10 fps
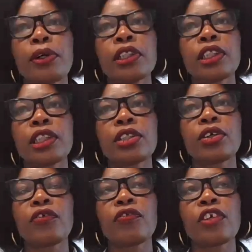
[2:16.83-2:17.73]

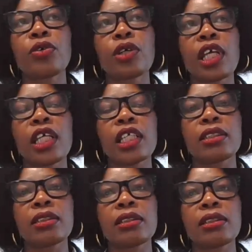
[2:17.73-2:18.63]
policy of the UK
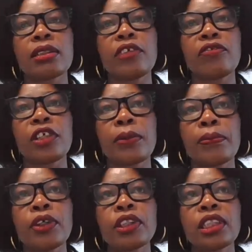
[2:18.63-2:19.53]
is really
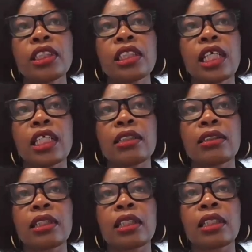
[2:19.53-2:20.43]
very important,
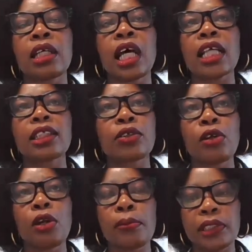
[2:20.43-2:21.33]
and as
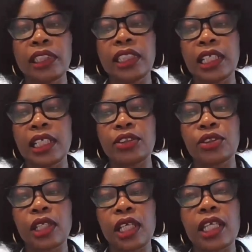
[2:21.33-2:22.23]
a global leader
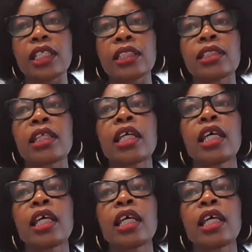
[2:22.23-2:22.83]
that UK is,